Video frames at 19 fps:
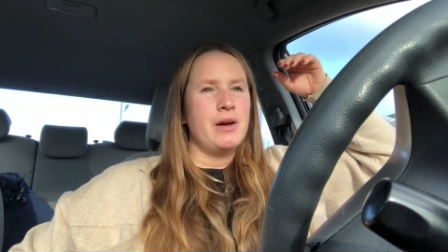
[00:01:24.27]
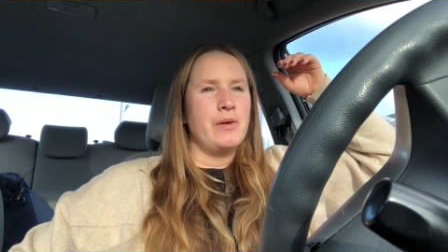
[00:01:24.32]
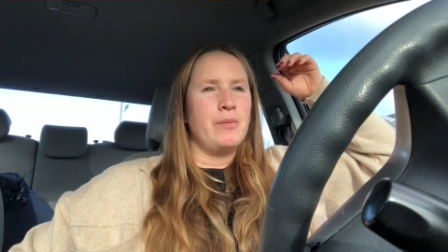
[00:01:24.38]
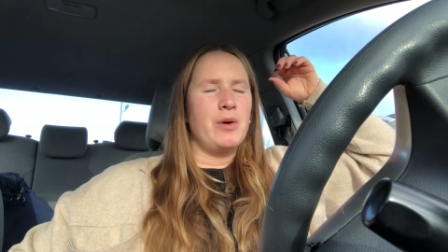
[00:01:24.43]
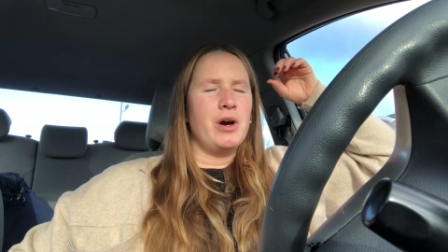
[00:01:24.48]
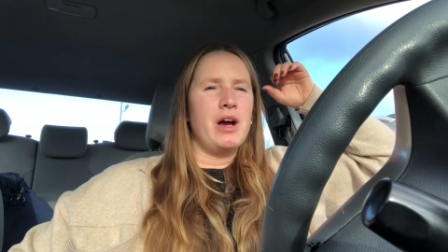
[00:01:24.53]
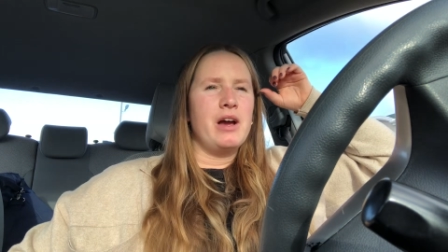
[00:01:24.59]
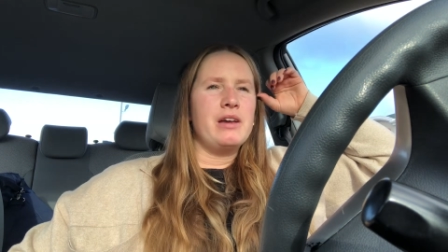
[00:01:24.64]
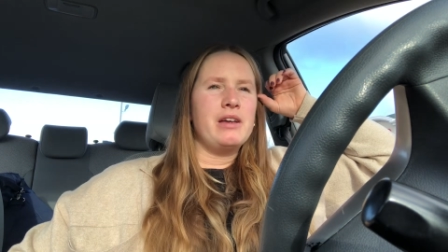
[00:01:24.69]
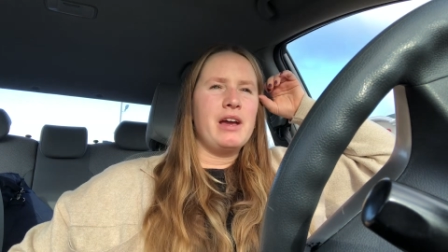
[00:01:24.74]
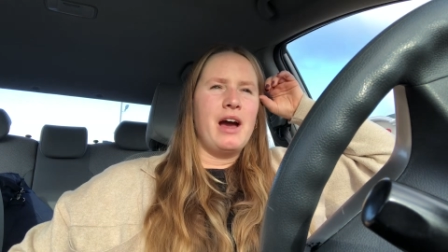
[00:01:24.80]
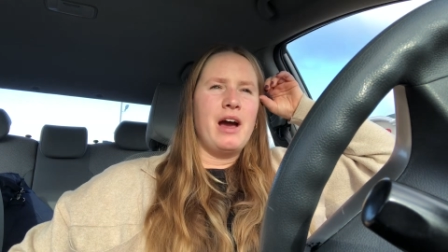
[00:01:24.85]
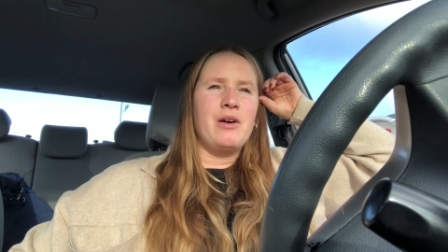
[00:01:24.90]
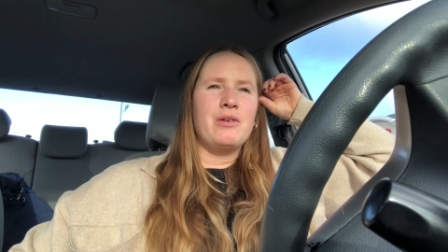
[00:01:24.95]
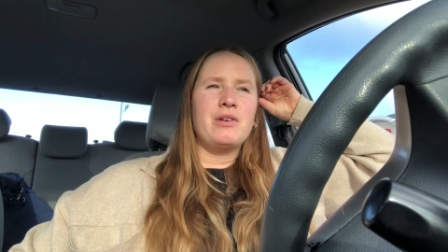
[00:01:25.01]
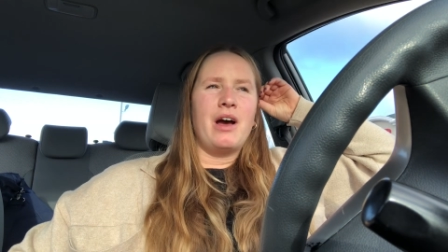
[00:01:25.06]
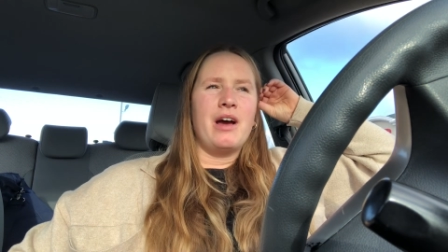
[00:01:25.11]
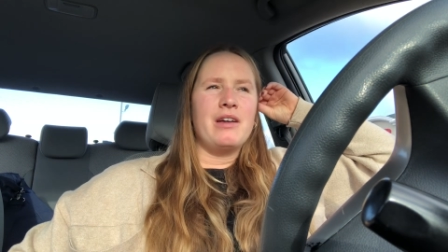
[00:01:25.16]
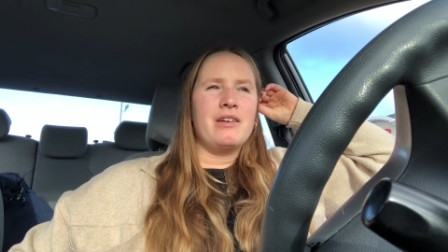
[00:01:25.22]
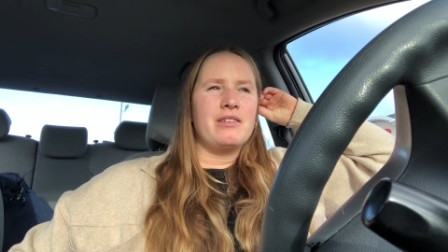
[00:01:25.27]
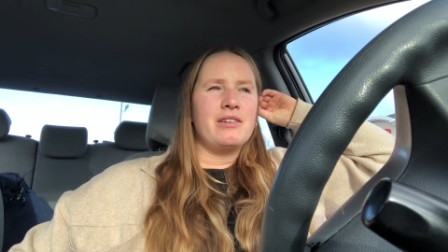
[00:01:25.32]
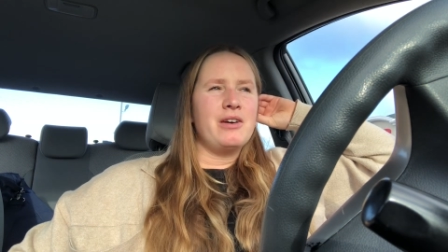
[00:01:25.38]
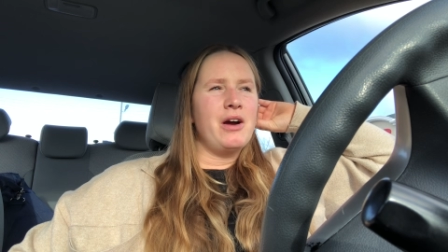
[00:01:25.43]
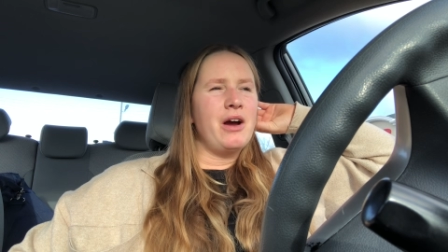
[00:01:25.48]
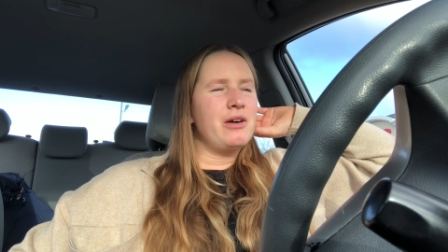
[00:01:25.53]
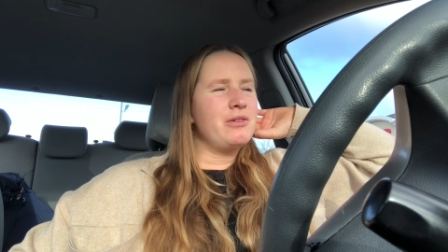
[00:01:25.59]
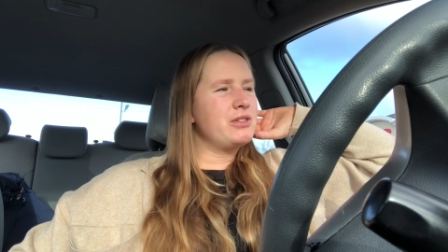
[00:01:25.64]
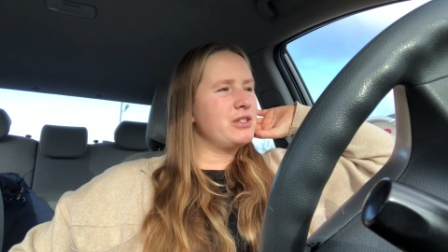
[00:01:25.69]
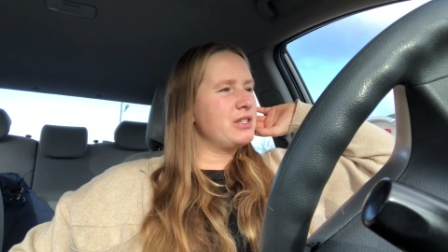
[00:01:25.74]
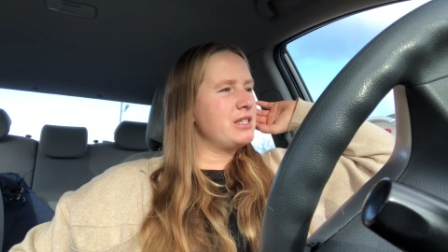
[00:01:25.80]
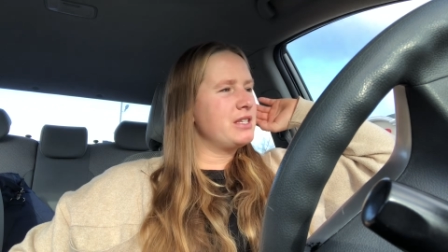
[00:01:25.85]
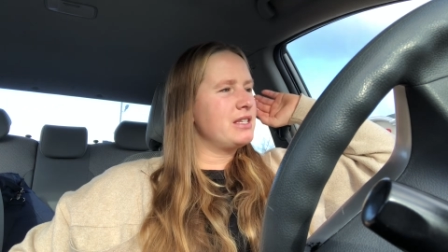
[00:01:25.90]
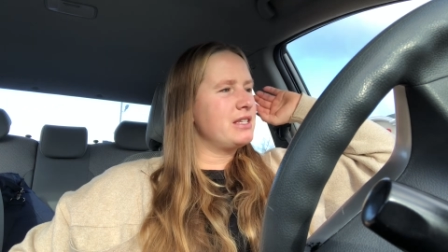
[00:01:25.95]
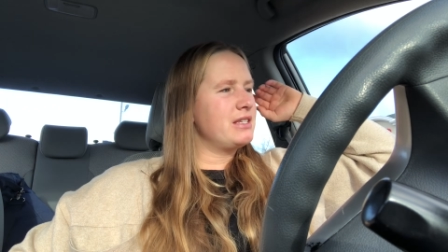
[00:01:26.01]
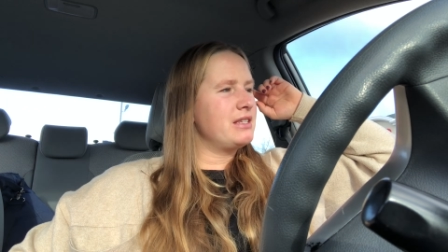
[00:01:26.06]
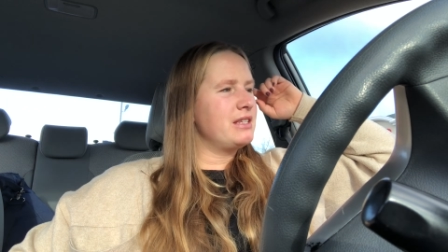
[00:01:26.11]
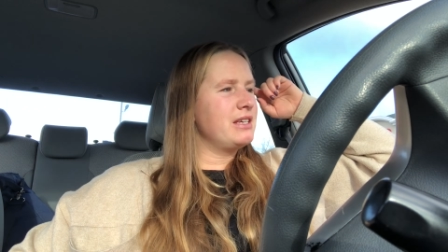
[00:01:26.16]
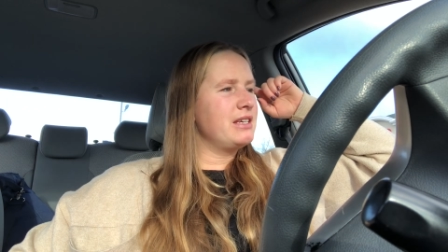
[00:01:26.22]
But yeah, I don't know. I was
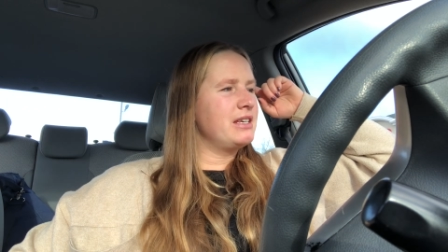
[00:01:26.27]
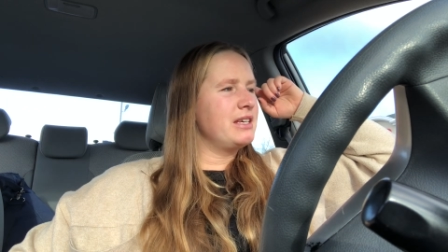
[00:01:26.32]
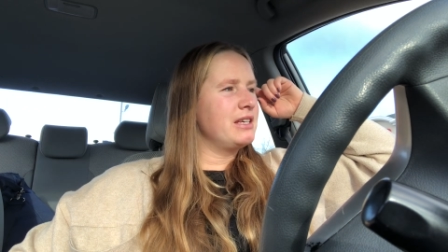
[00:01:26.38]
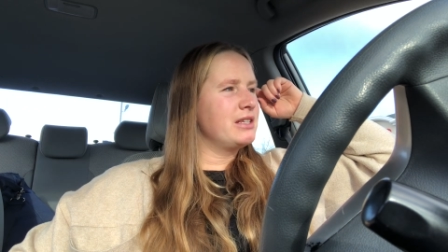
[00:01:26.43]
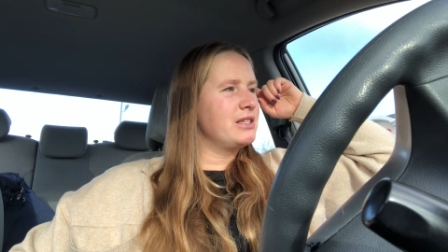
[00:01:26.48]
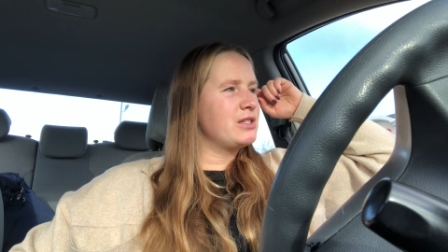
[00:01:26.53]
just thinking